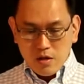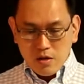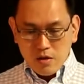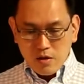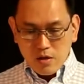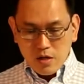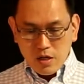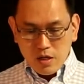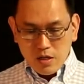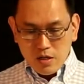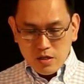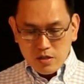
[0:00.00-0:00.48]

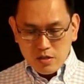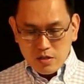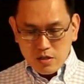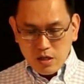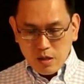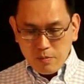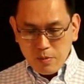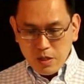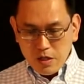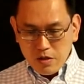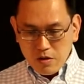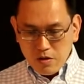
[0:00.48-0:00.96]
Okay,
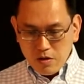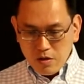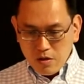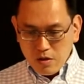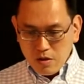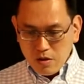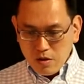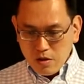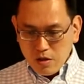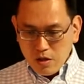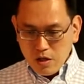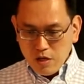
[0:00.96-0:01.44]

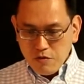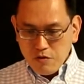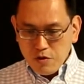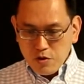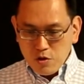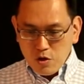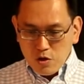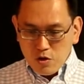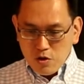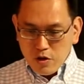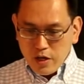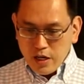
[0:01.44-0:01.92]
if you
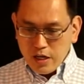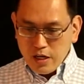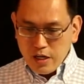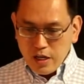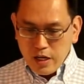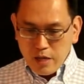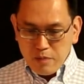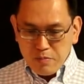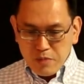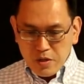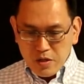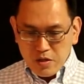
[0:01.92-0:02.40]
don't look at the
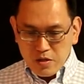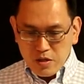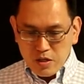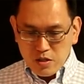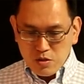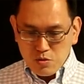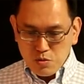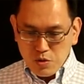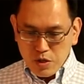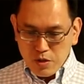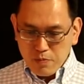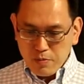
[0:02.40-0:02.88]
label,
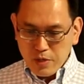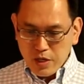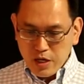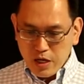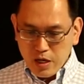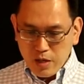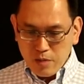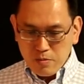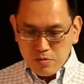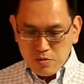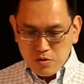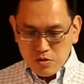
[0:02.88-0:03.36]
this work
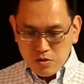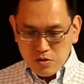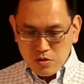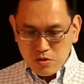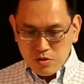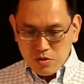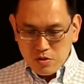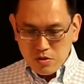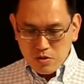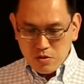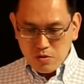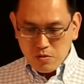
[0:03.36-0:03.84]

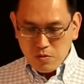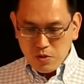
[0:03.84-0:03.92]
becomes,